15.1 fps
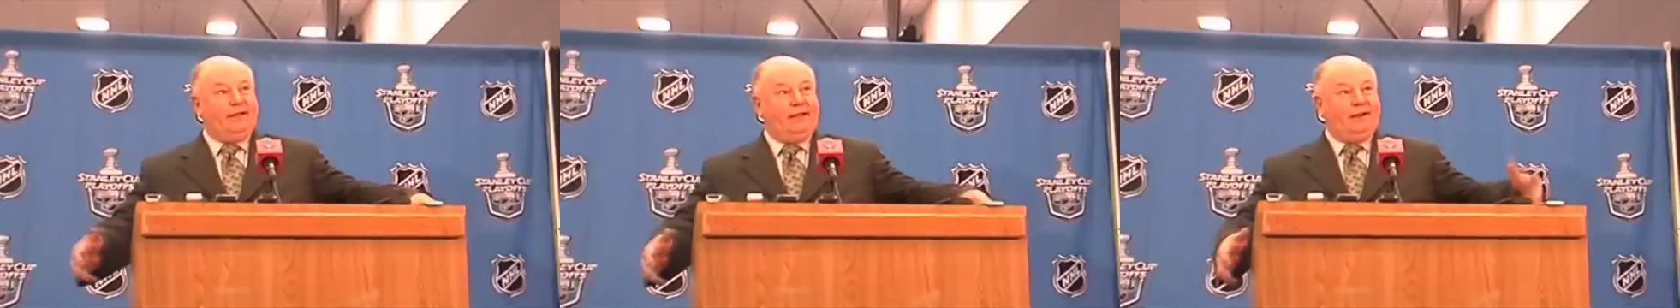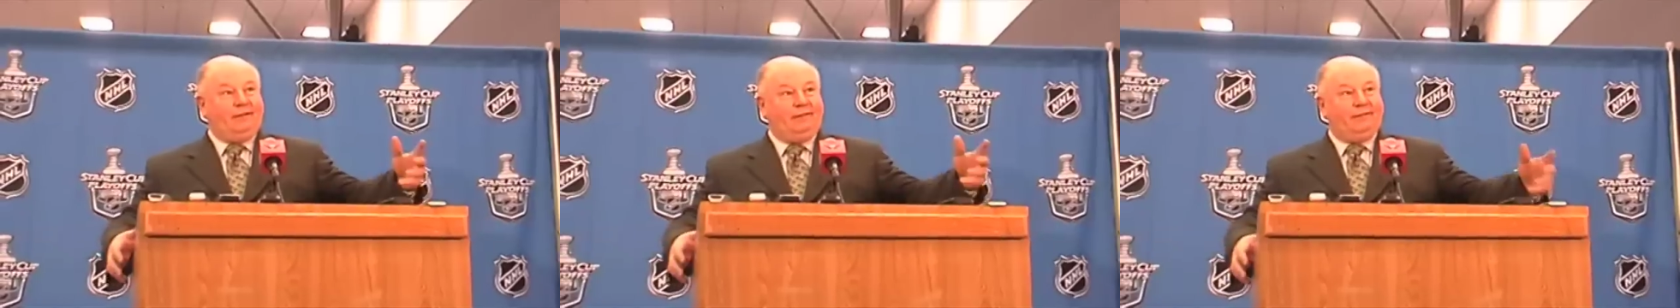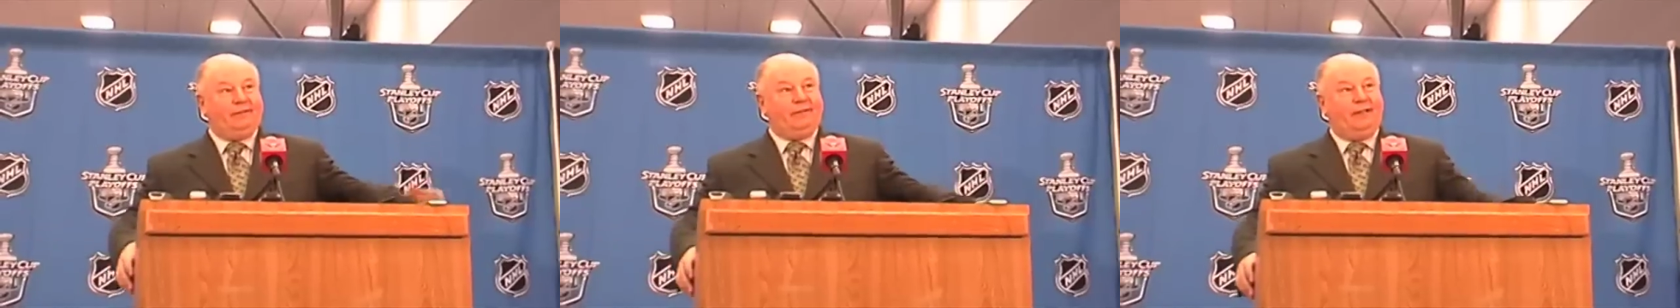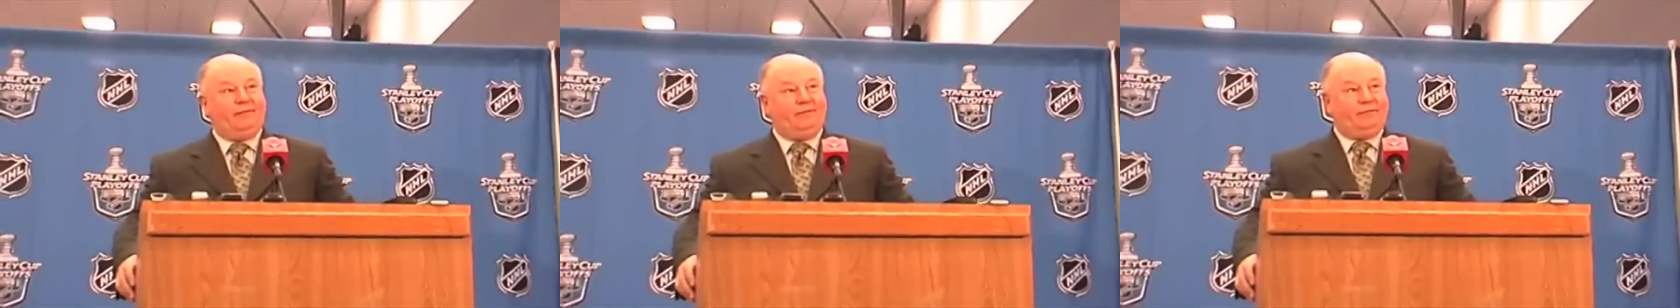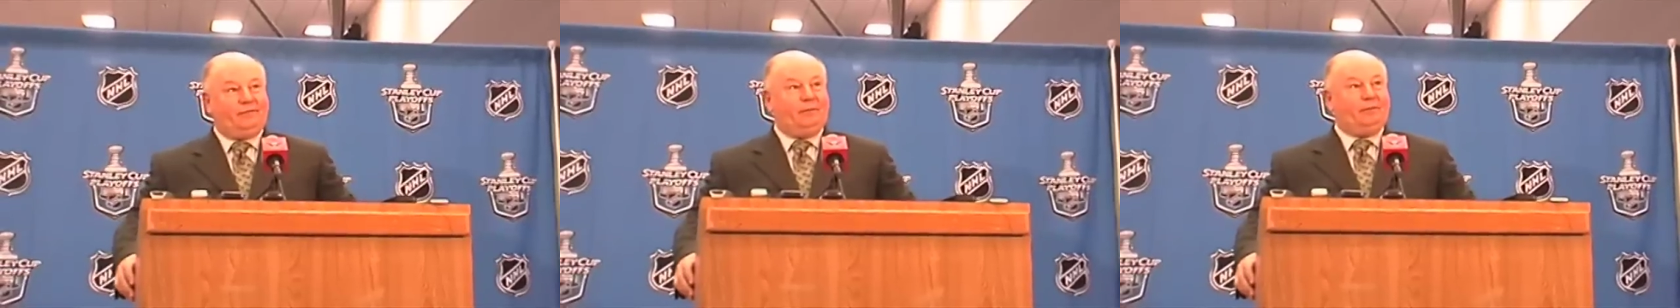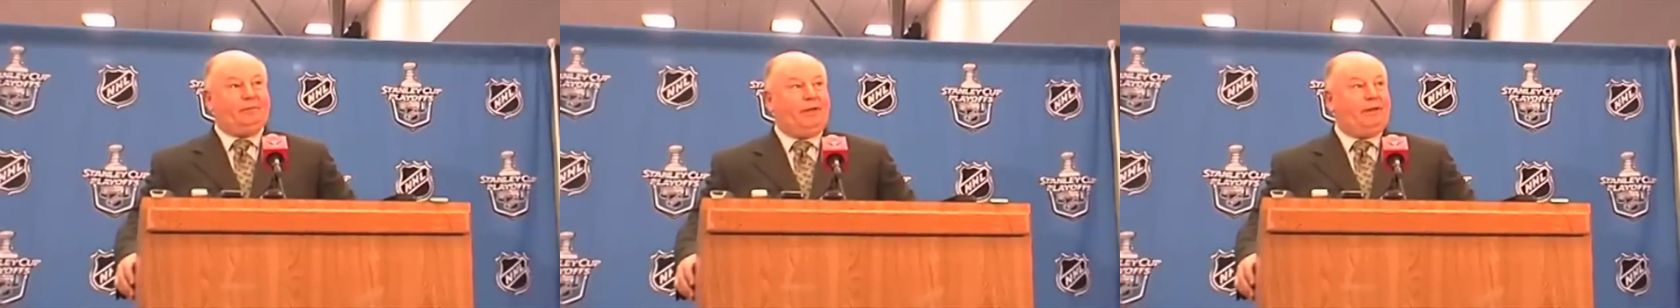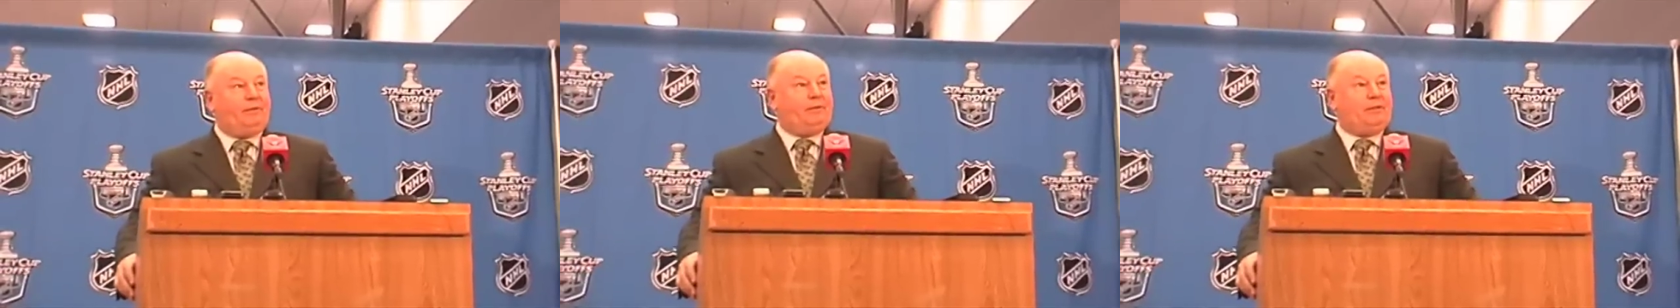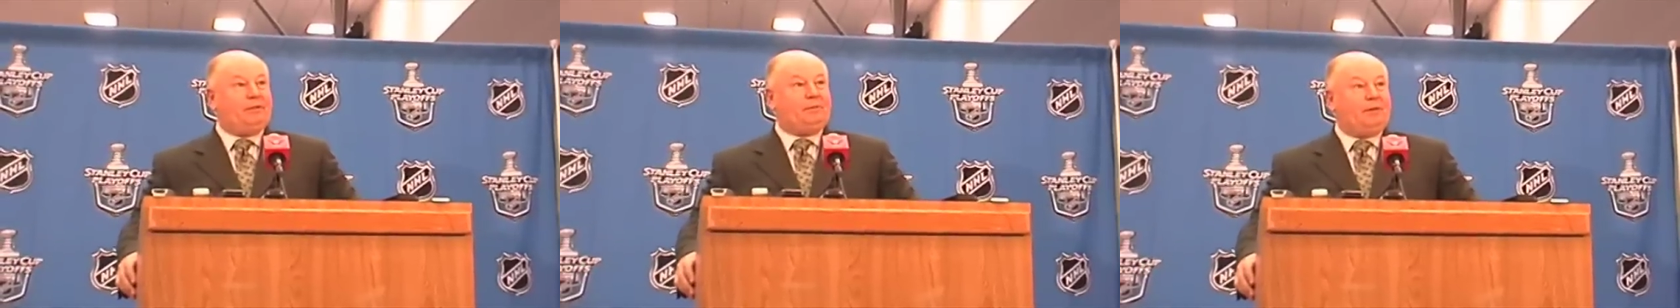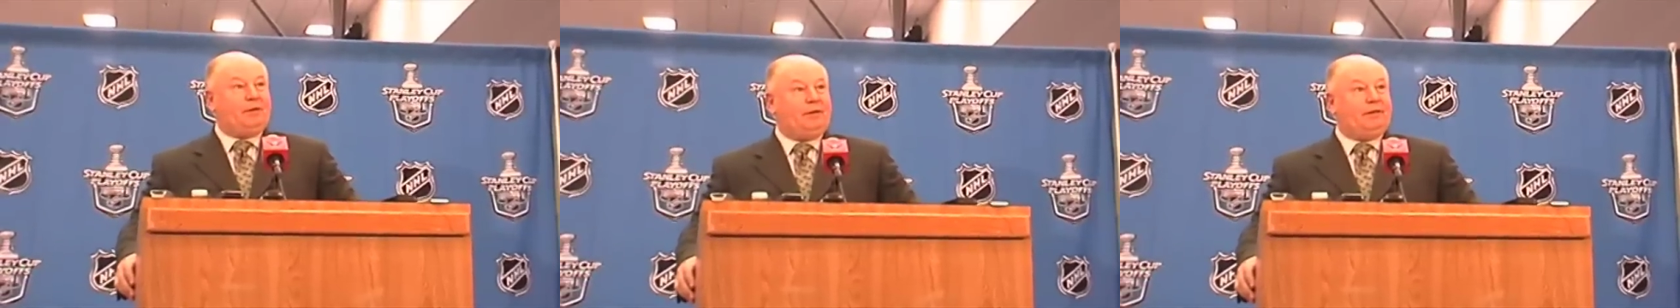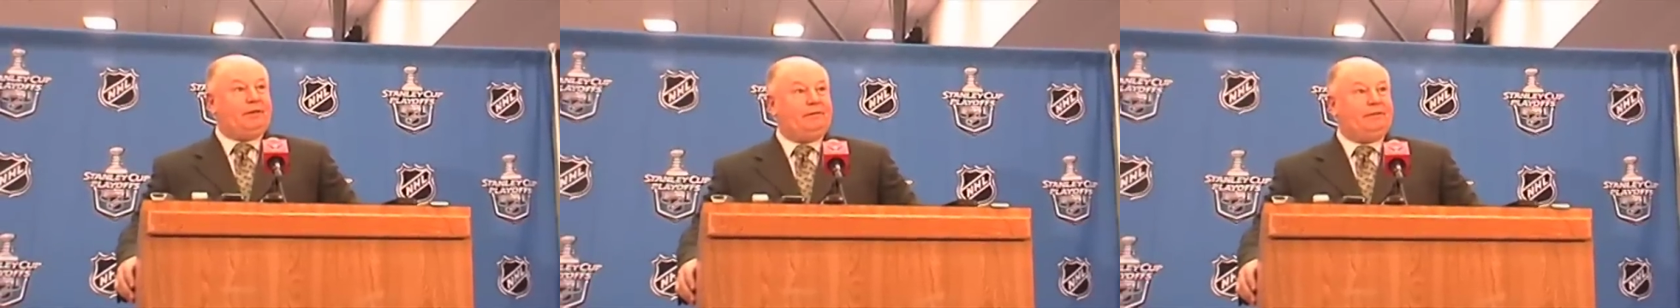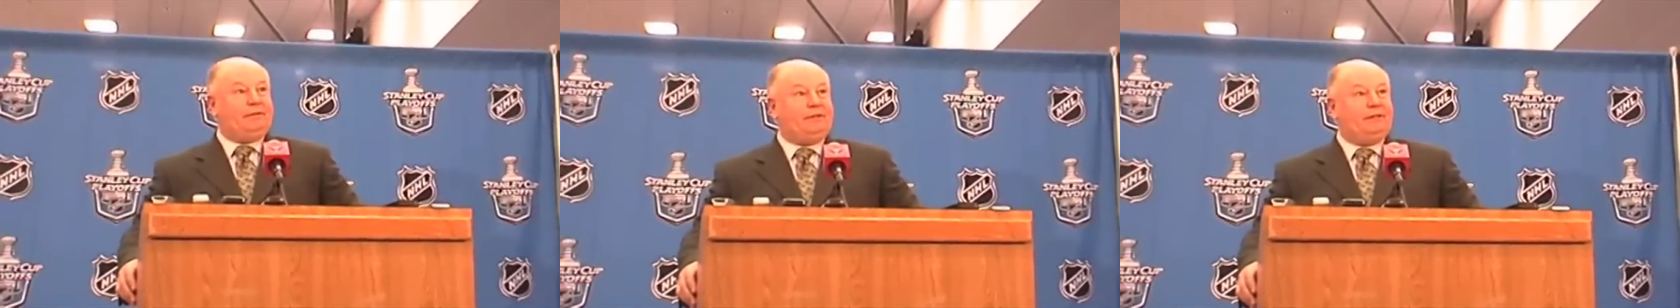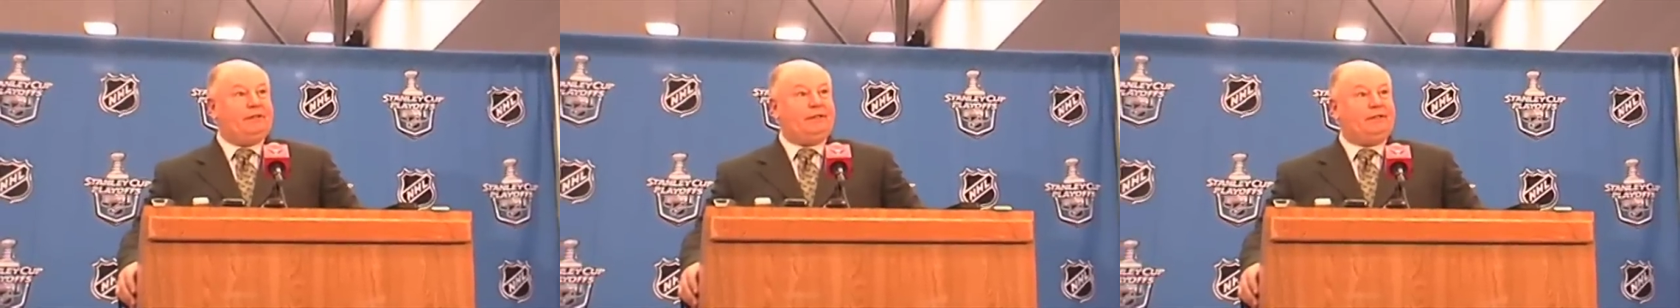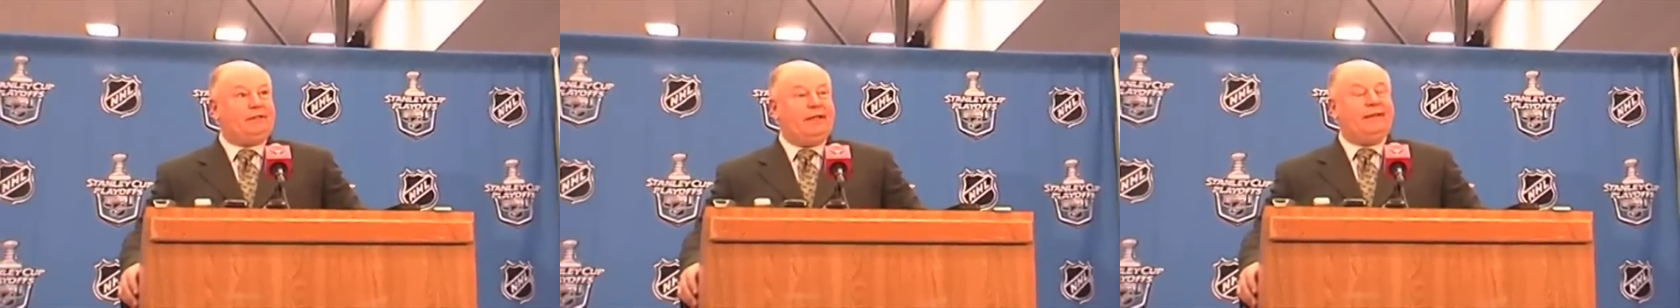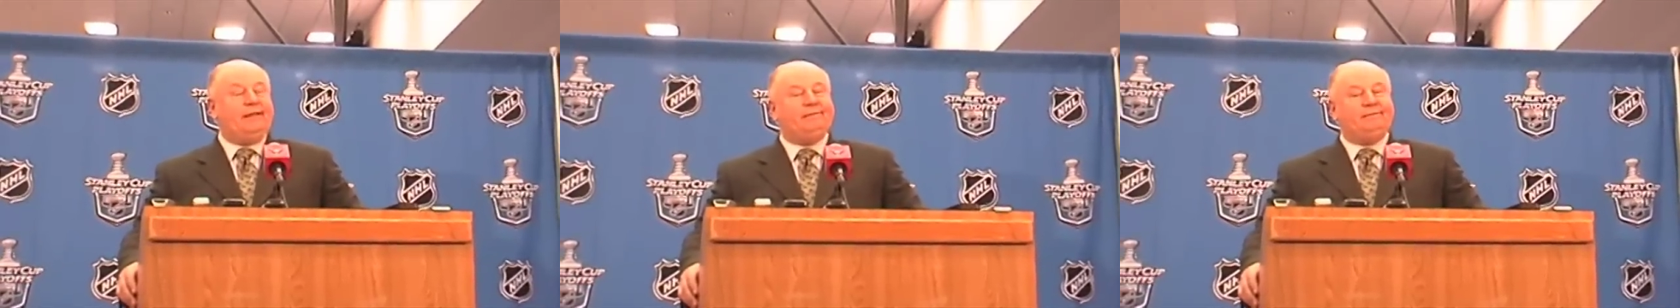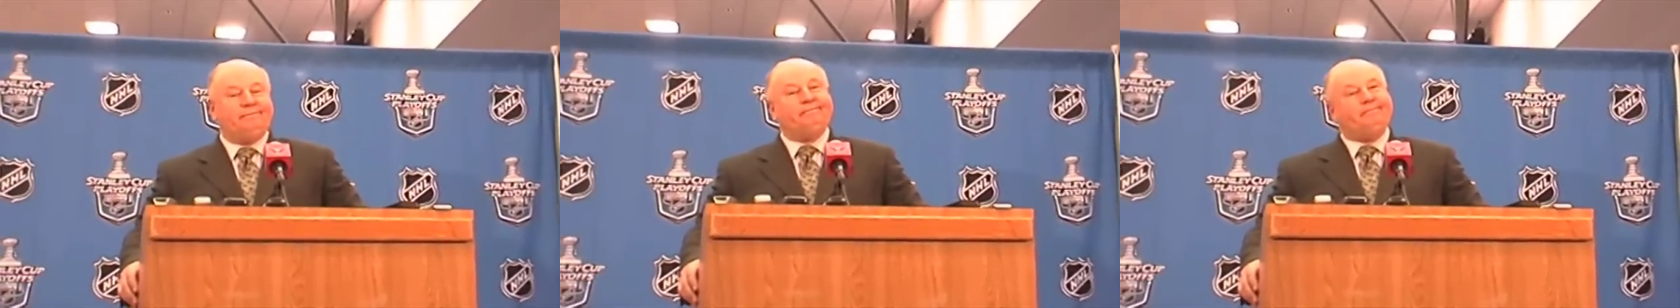Now, if we're playing Pittsburgh, which it looks like,